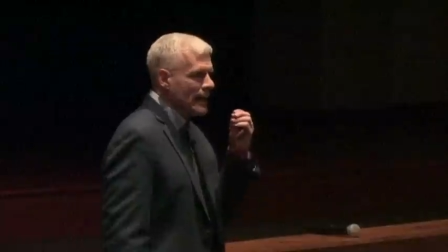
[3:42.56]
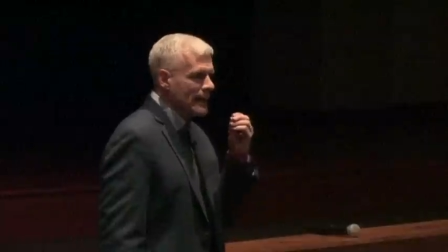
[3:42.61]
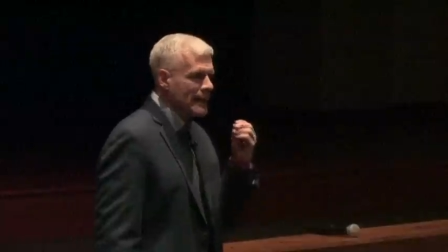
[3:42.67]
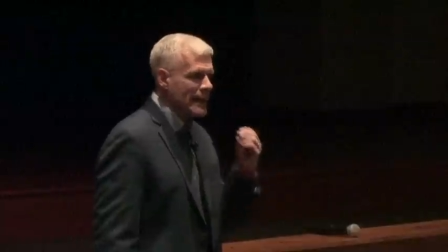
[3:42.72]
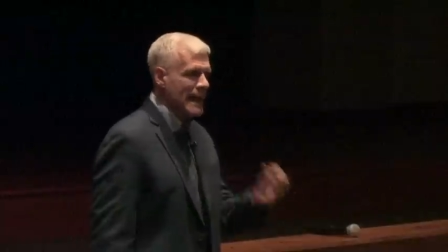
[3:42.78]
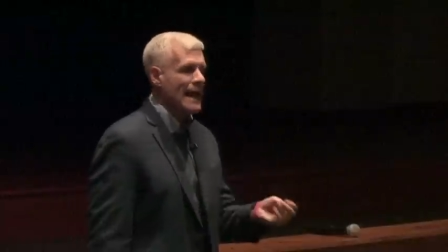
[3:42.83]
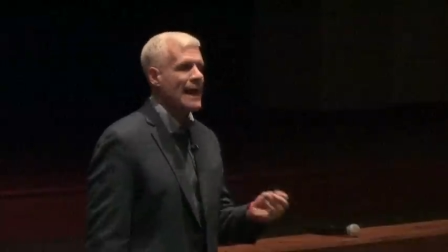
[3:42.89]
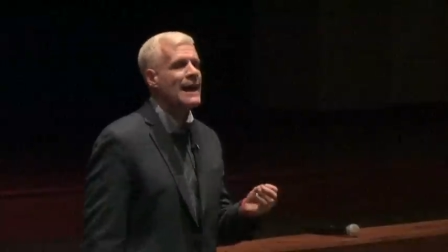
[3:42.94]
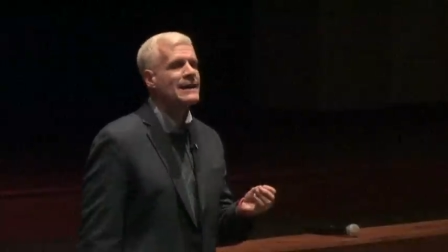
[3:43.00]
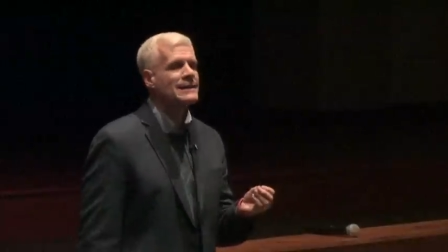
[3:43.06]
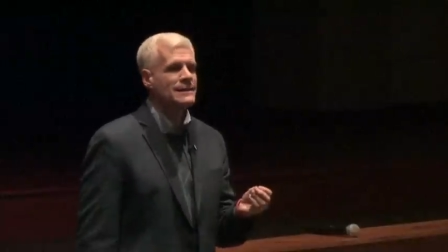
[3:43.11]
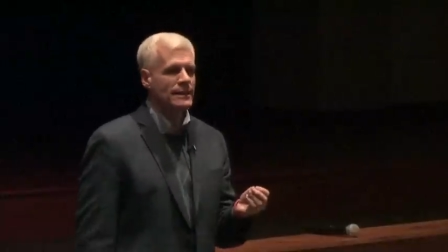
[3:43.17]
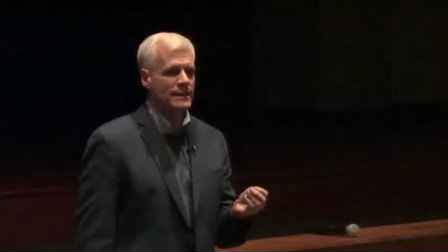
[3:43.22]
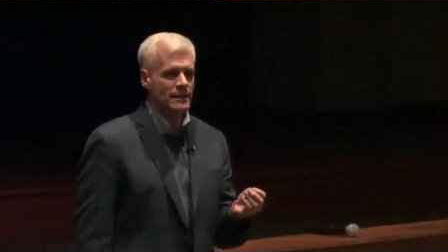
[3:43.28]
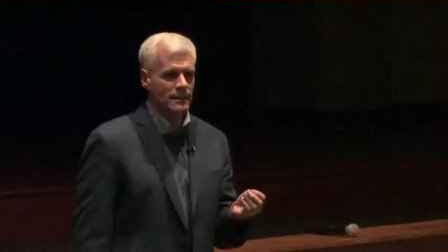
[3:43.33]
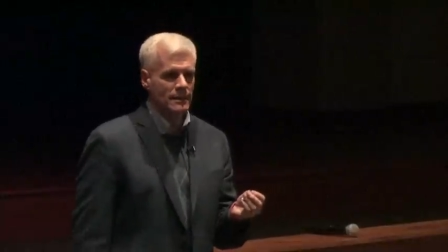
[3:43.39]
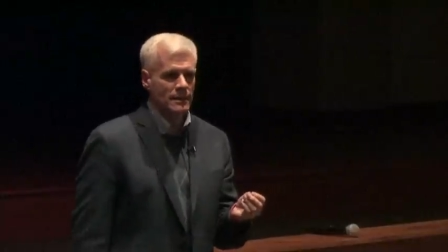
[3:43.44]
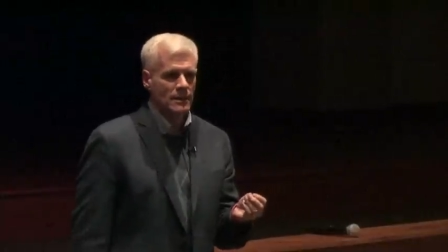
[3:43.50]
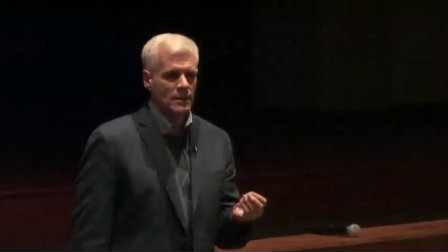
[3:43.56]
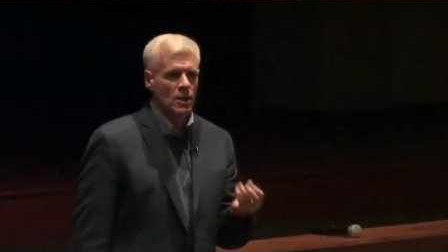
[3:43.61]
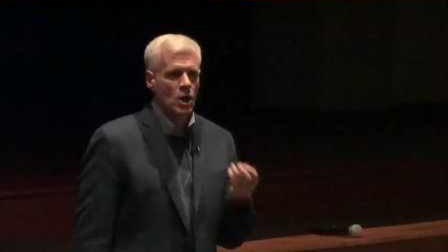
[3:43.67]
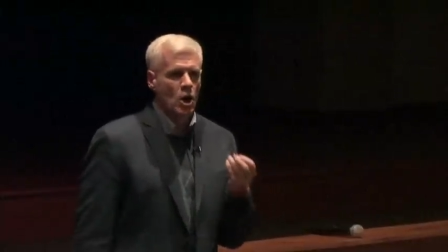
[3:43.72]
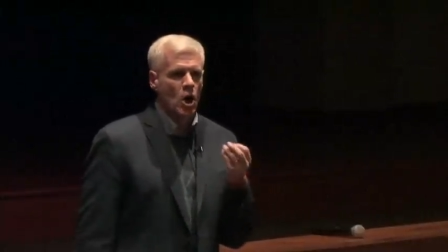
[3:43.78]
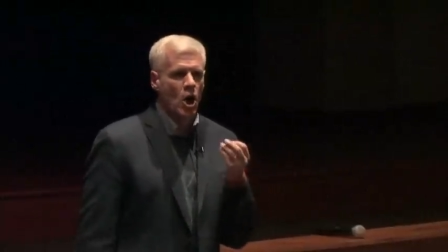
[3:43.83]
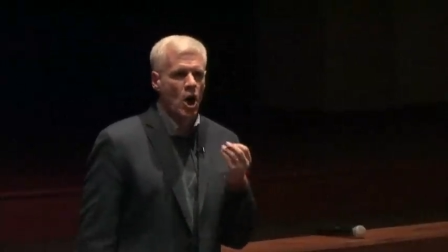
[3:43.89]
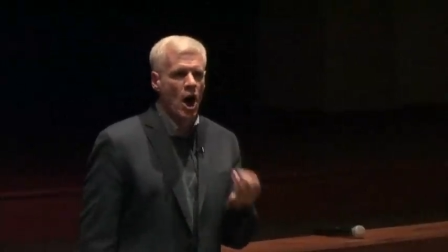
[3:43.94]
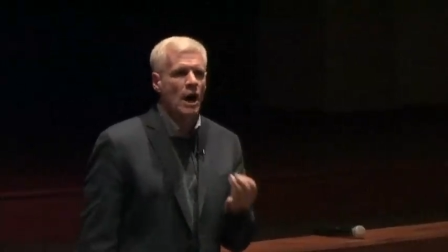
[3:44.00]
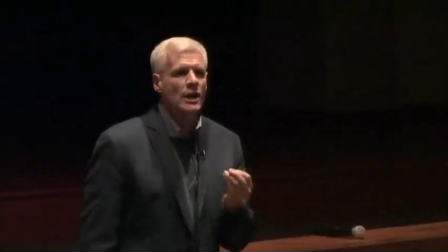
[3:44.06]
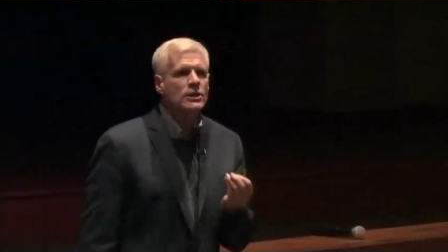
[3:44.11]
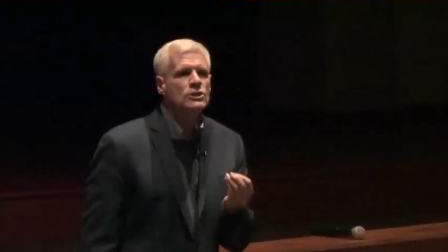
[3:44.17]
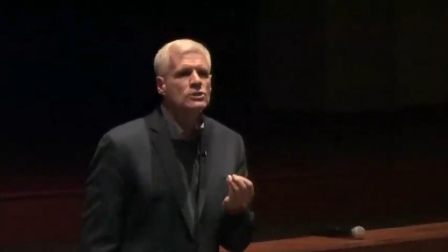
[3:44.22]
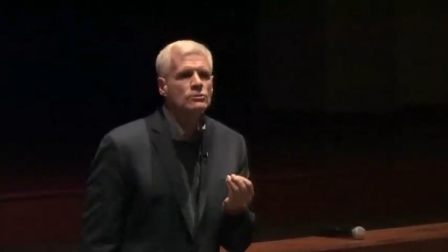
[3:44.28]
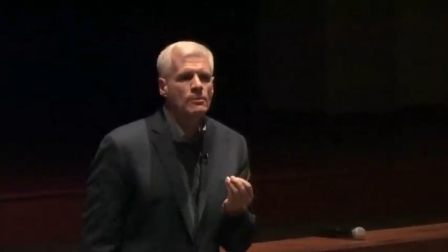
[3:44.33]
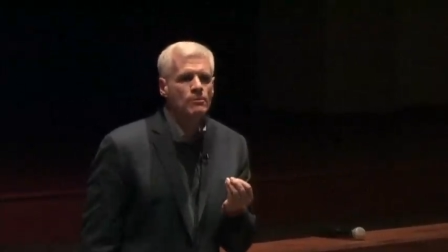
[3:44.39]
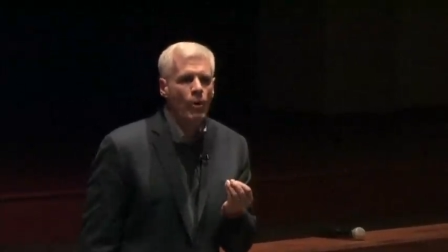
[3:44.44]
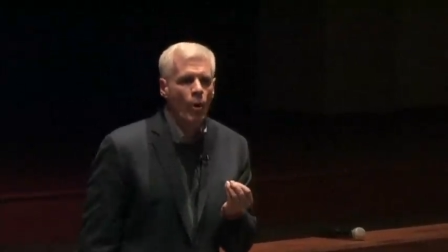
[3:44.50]
Candid,
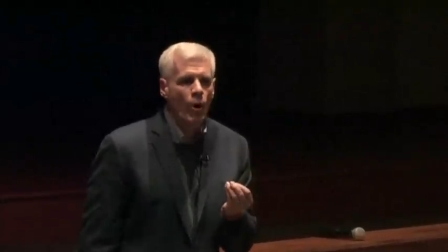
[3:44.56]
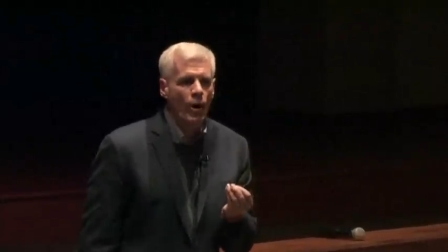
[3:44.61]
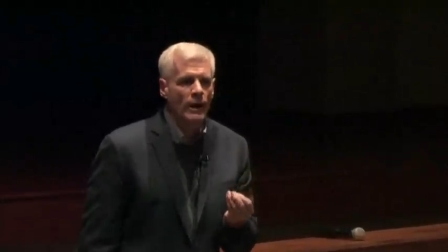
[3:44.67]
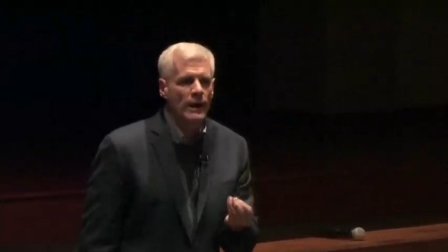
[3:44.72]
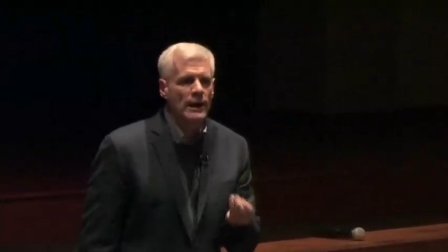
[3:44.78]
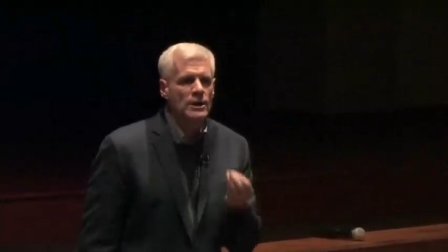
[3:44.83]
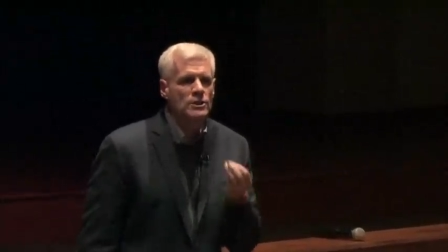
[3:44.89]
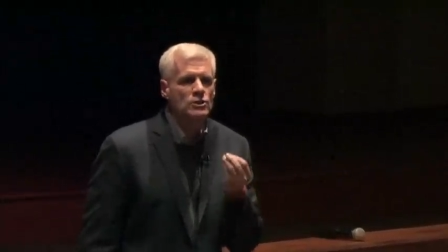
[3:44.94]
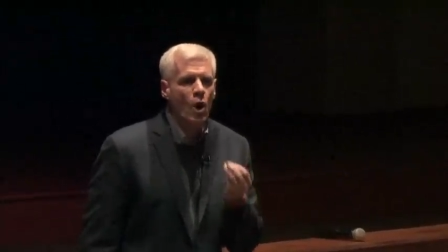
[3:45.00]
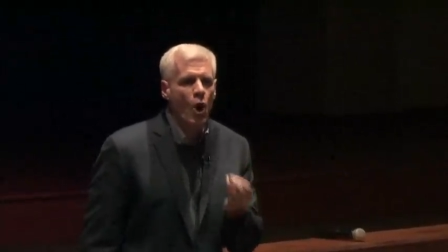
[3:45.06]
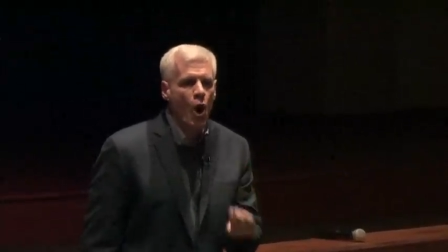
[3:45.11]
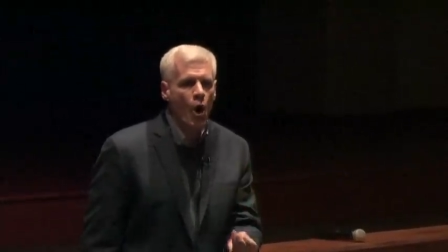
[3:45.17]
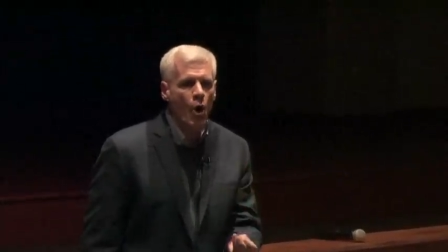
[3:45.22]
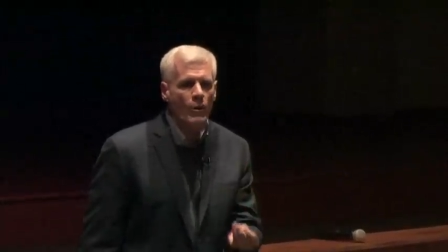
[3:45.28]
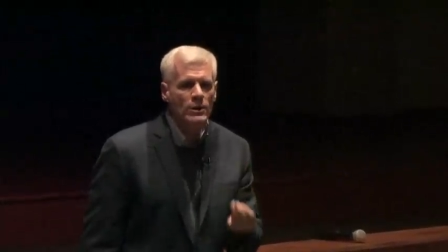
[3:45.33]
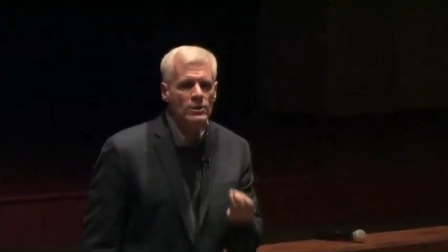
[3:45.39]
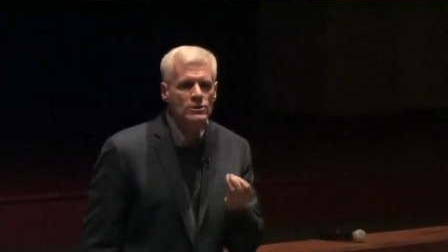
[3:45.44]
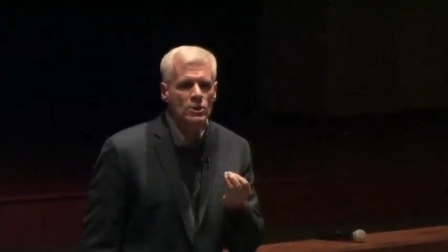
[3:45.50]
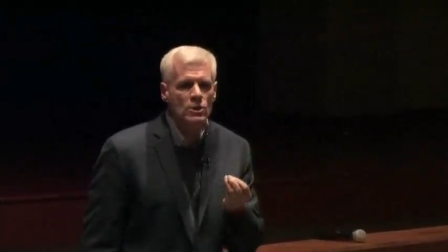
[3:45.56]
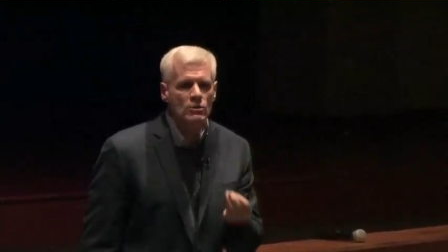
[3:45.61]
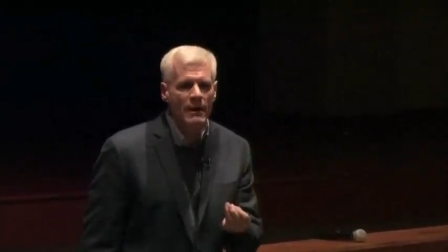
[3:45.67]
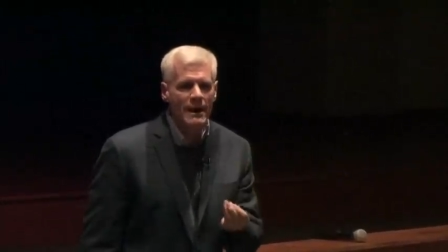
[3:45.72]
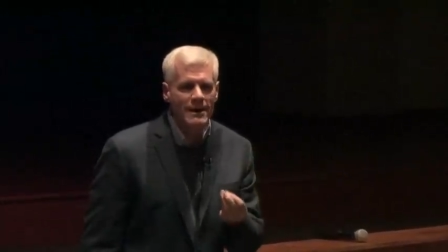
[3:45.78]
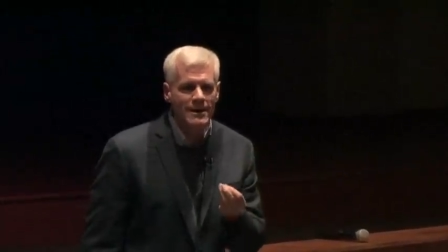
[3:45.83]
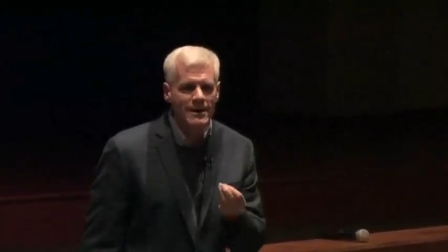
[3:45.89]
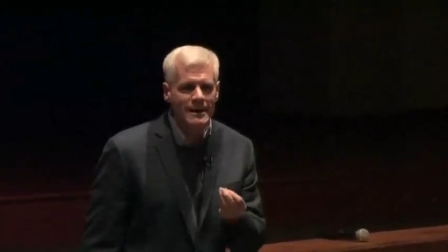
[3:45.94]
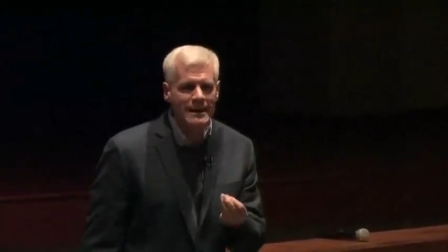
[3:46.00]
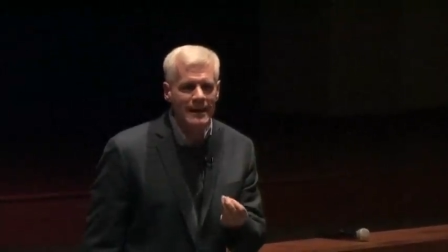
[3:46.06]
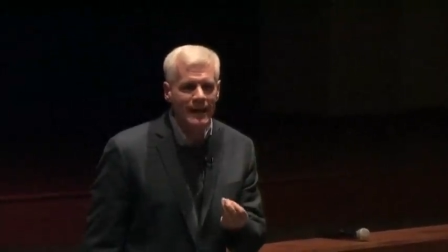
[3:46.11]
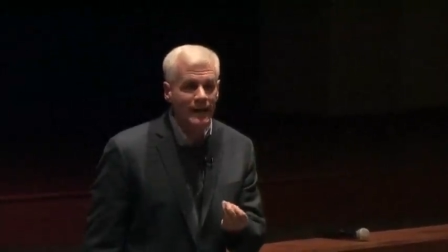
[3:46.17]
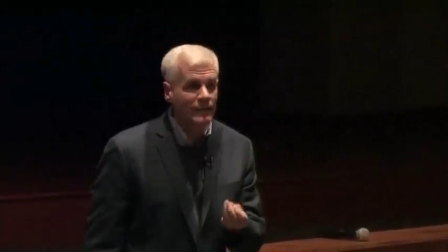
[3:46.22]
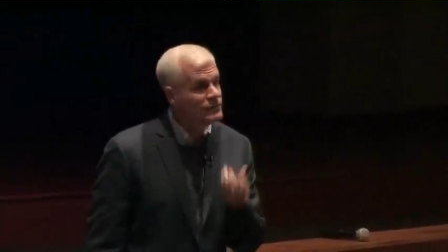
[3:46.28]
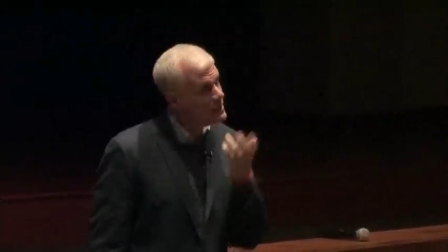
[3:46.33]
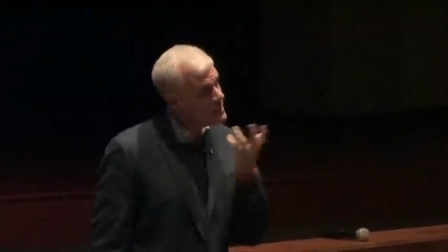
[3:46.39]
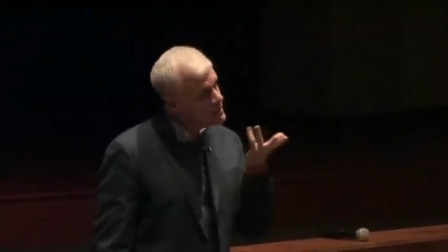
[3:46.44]
honest report is always the greater gift,